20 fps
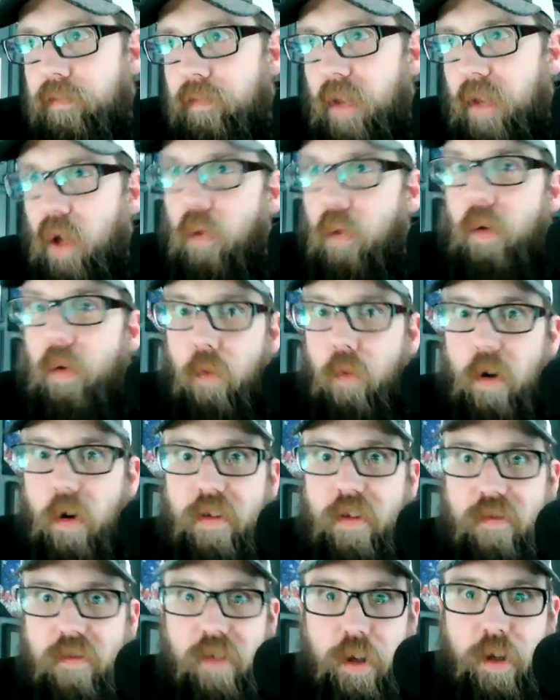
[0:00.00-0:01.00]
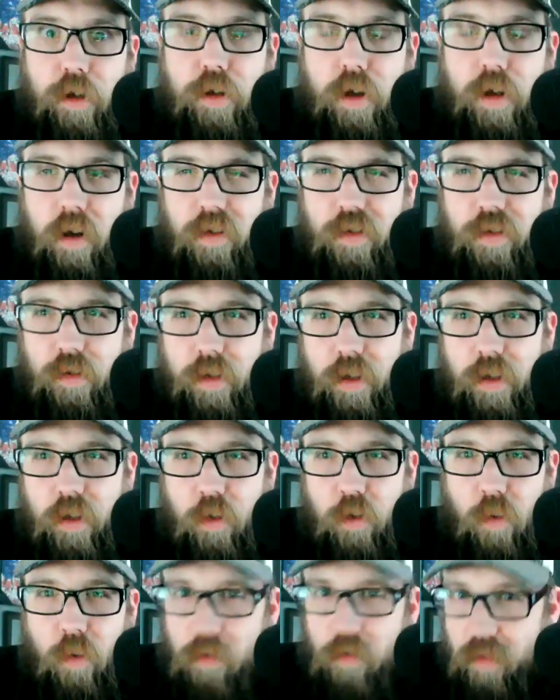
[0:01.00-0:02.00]
well, where they finished, it also didn't
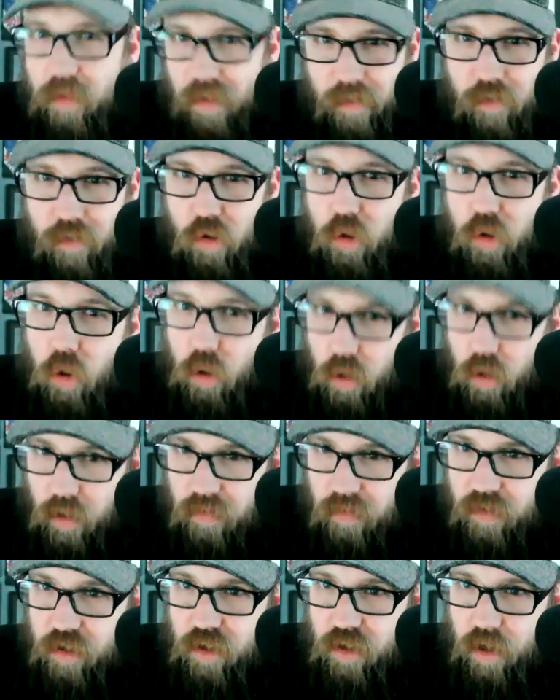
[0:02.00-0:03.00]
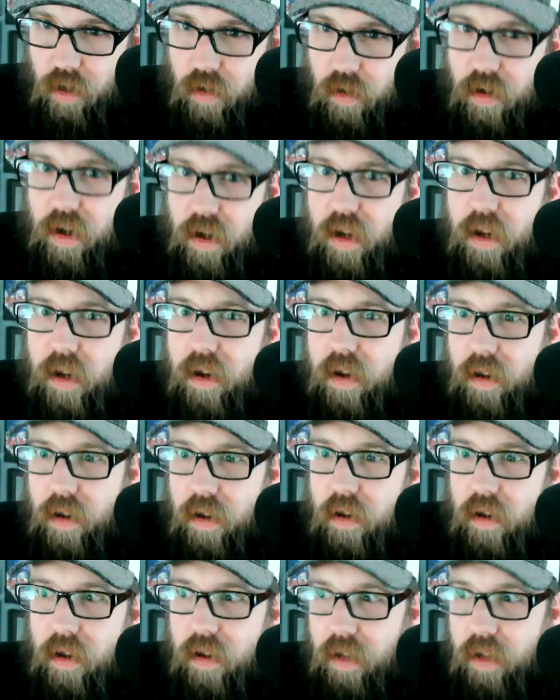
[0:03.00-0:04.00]
surprise me. They just looked good this year.
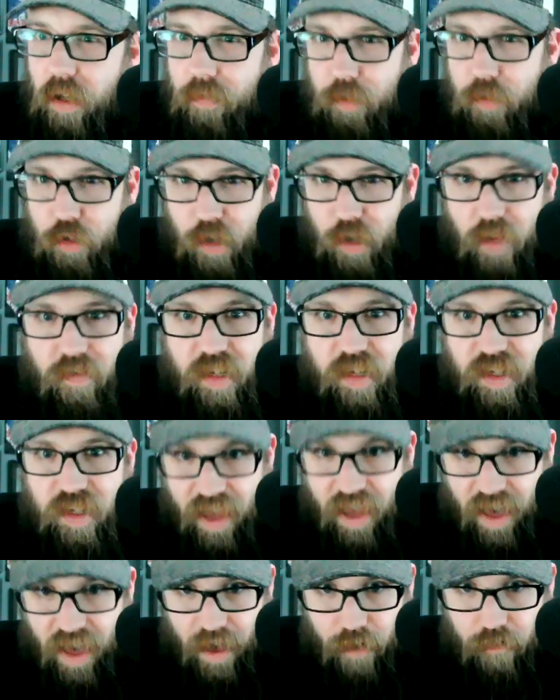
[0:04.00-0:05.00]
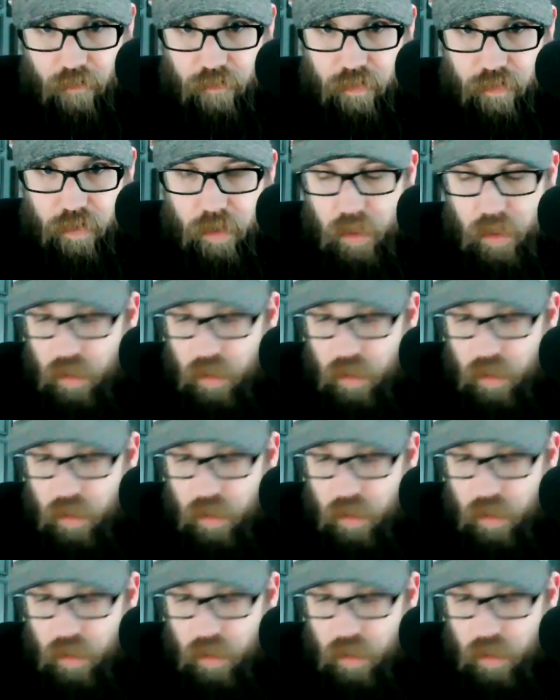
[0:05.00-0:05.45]
The Chevys have.